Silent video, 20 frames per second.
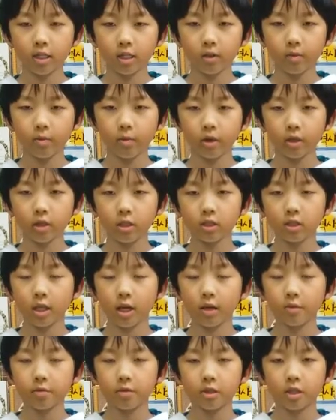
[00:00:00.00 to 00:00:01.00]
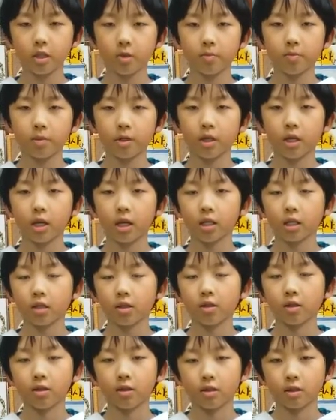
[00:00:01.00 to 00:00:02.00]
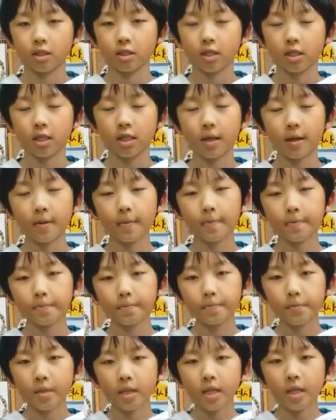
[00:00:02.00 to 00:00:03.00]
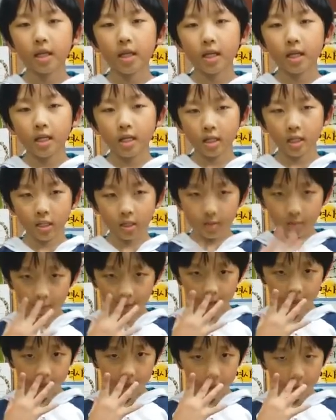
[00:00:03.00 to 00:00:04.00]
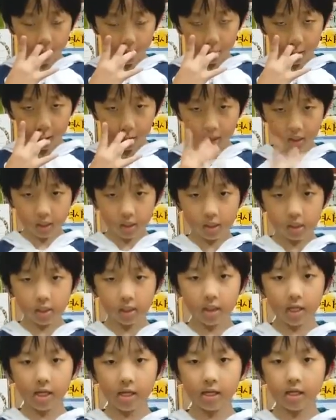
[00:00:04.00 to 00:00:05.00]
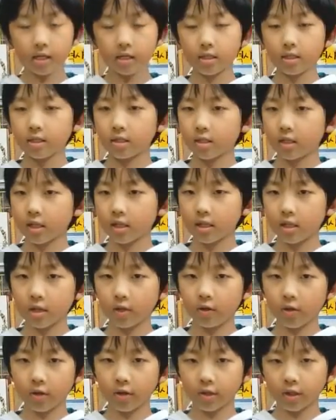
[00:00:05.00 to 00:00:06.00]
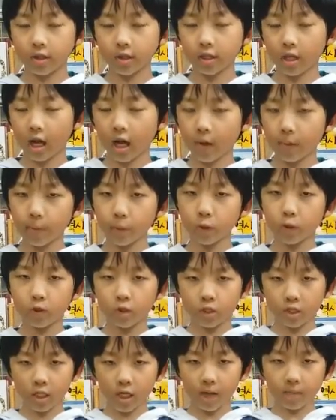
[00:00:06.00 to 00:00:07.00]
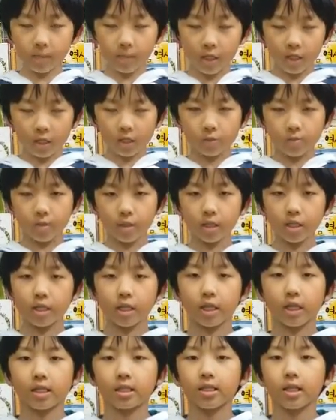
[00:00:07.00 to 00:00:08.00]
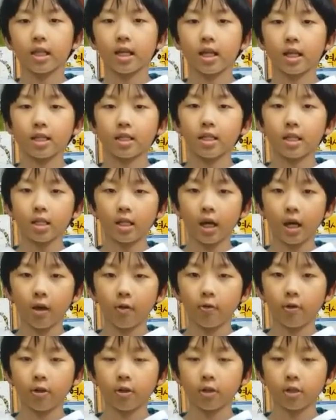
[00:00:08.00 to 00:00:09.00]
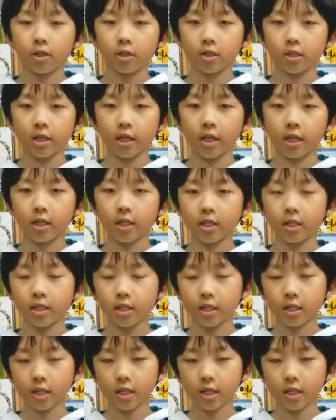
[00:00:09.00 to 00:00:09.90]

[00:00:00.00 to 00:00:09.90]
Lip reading: as much time sleeping as adults. This means that there was a time when you slept as many as 18 hours a day.